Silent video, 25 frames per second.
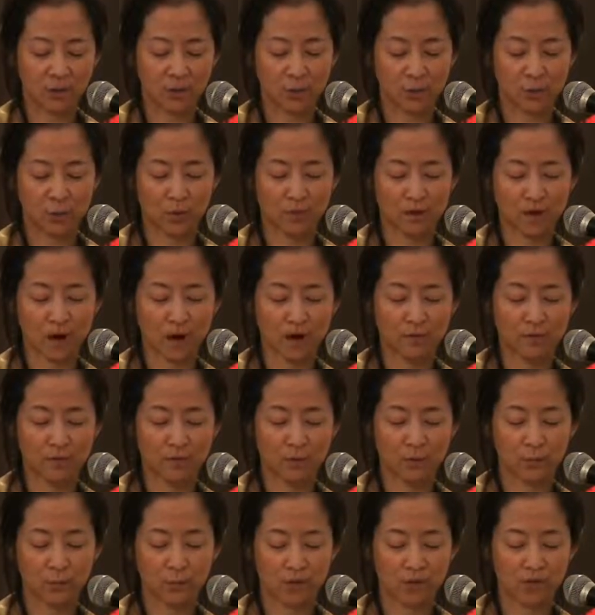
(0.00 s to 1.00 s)
which were
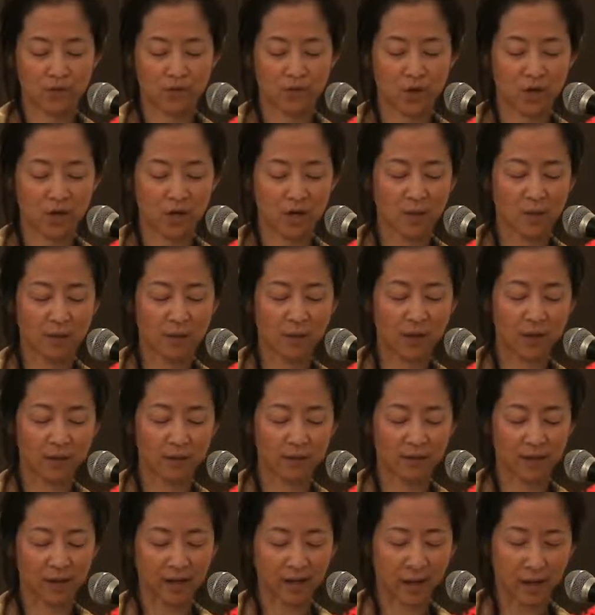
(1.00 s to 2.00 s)
covered with dark
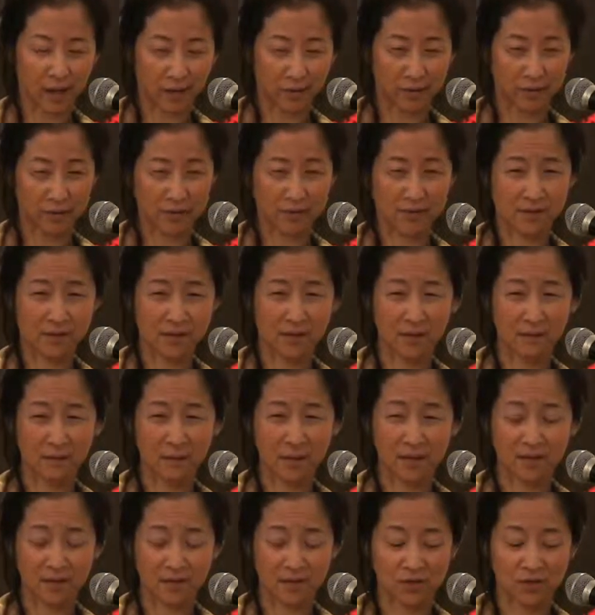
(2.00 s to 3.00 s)
brown hairs that
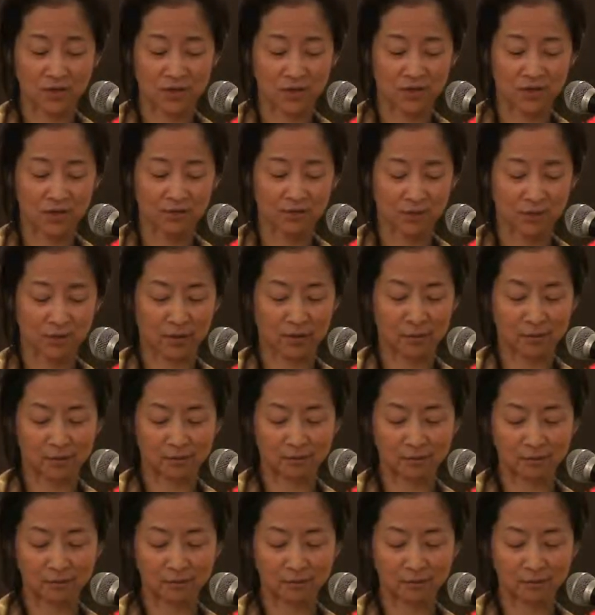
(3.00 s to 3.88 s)
made us shiver.